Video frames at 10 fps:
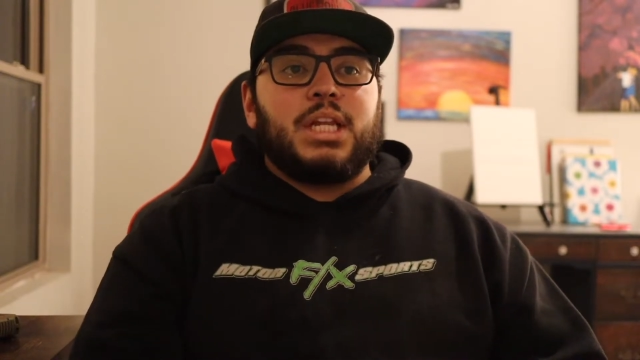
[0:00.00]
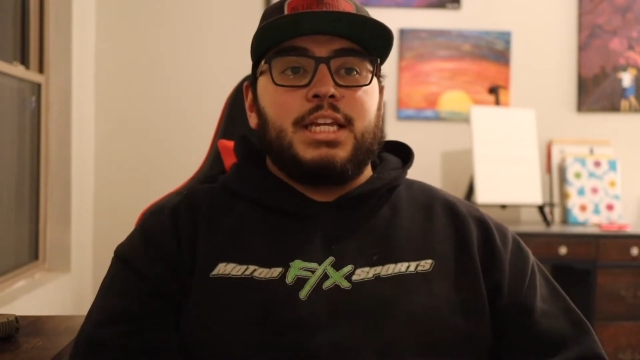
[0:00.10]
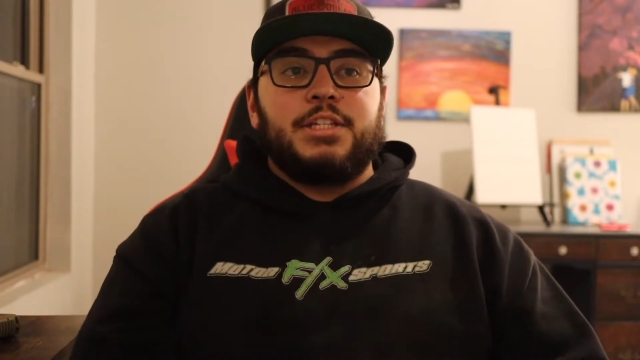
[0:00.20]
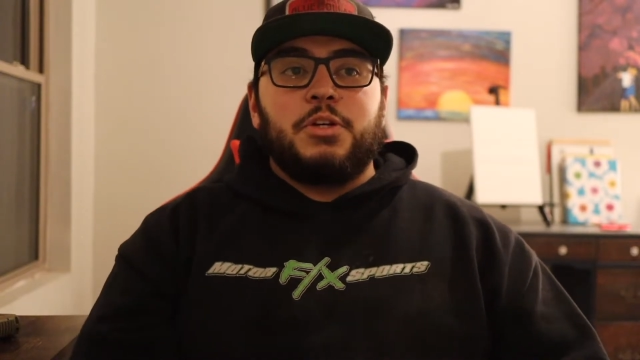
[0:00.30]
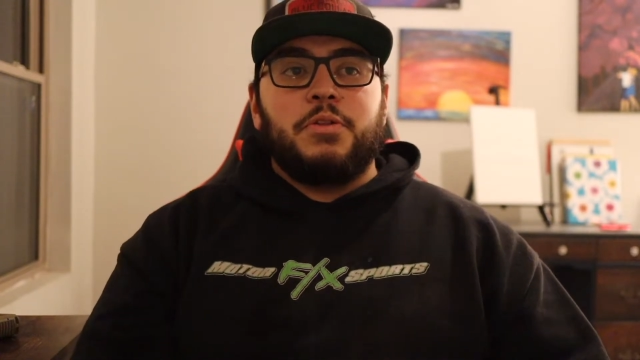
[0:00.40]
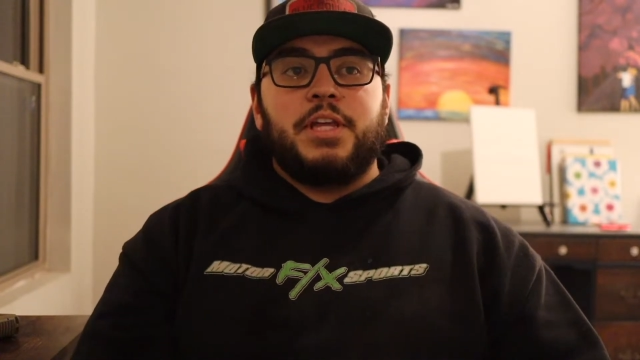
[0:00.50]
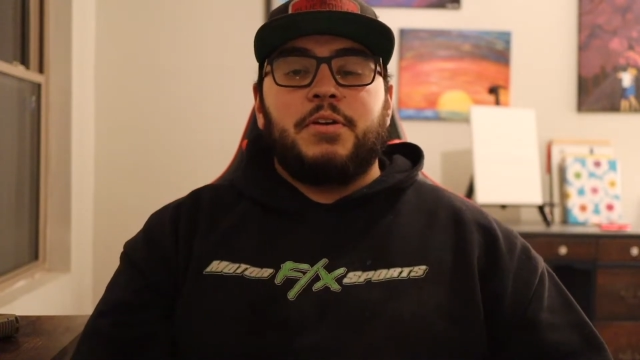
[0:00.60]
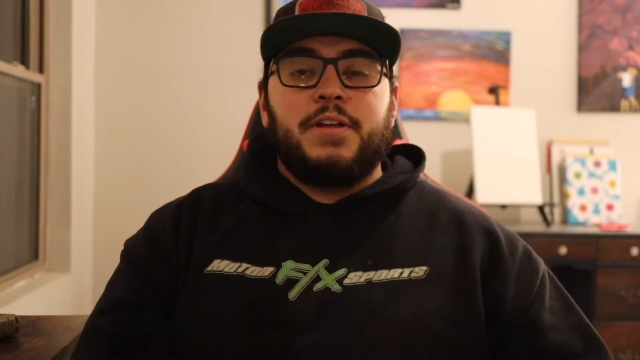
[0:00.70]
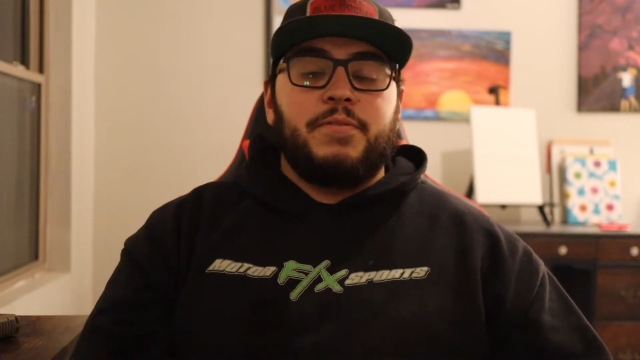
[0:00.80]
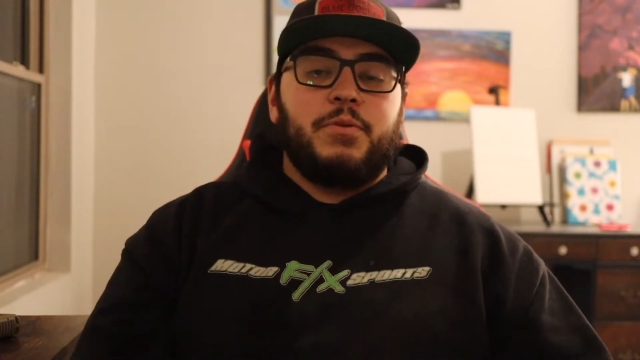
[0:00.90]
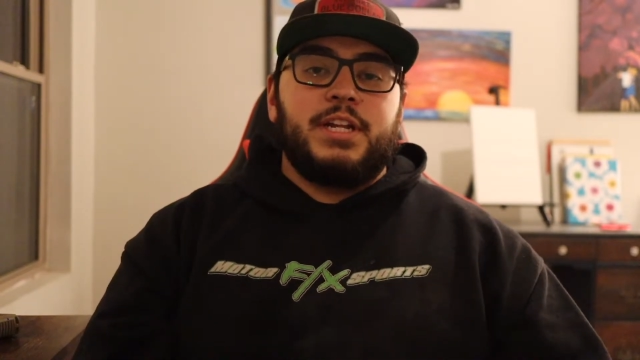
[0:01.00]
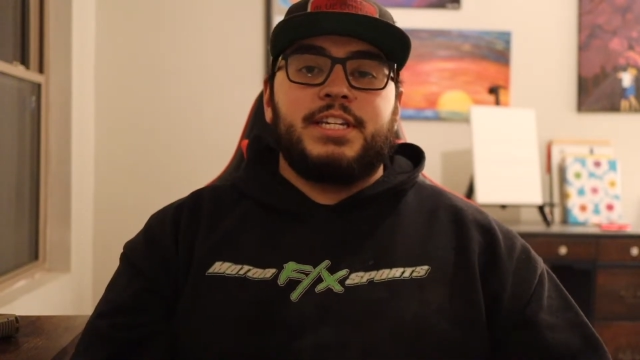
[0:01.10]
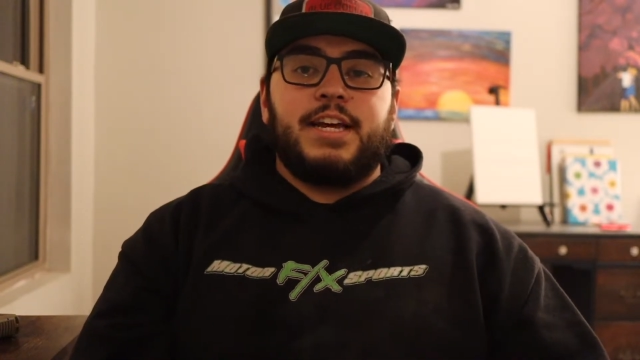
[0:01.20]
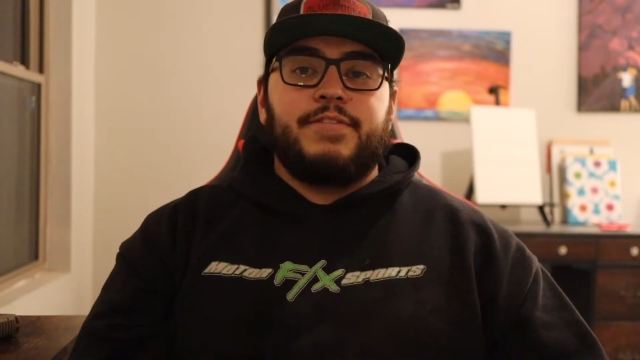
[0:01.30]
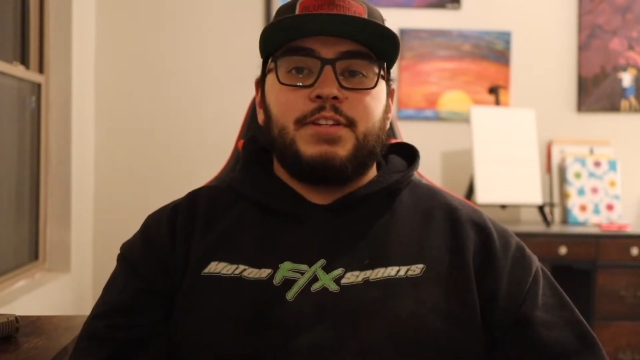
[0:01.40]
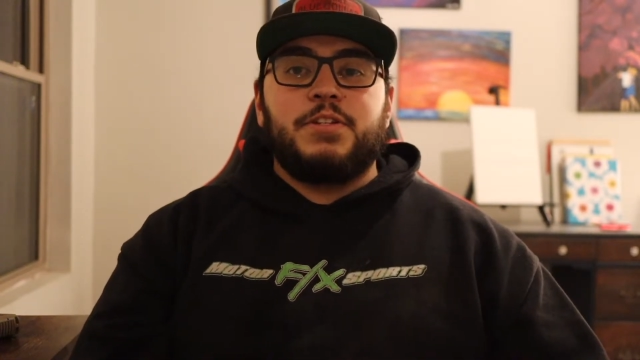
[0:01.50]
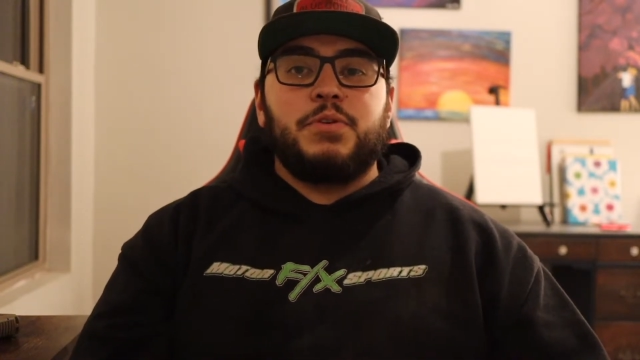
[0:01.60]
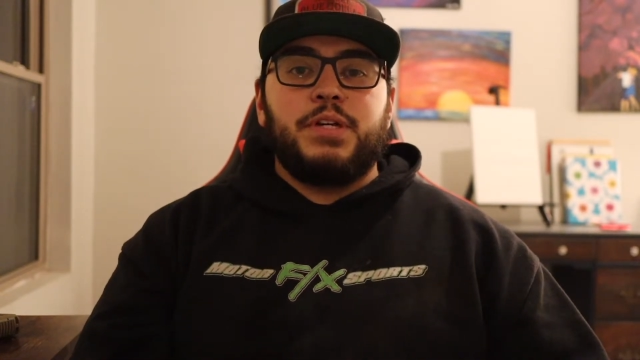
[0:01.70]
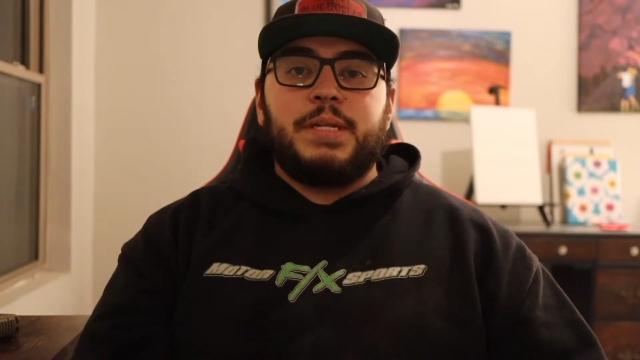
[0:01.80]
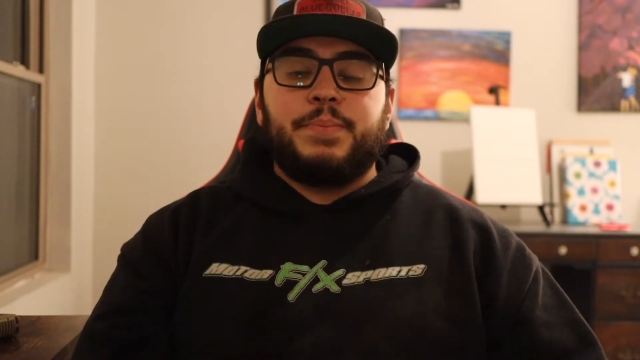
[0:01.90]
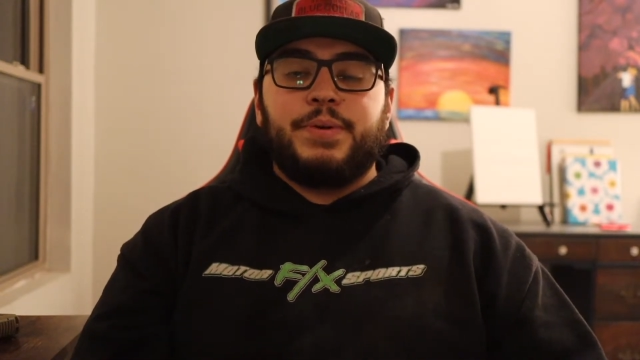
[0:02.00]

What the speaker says: And so they don't even want to dive into it.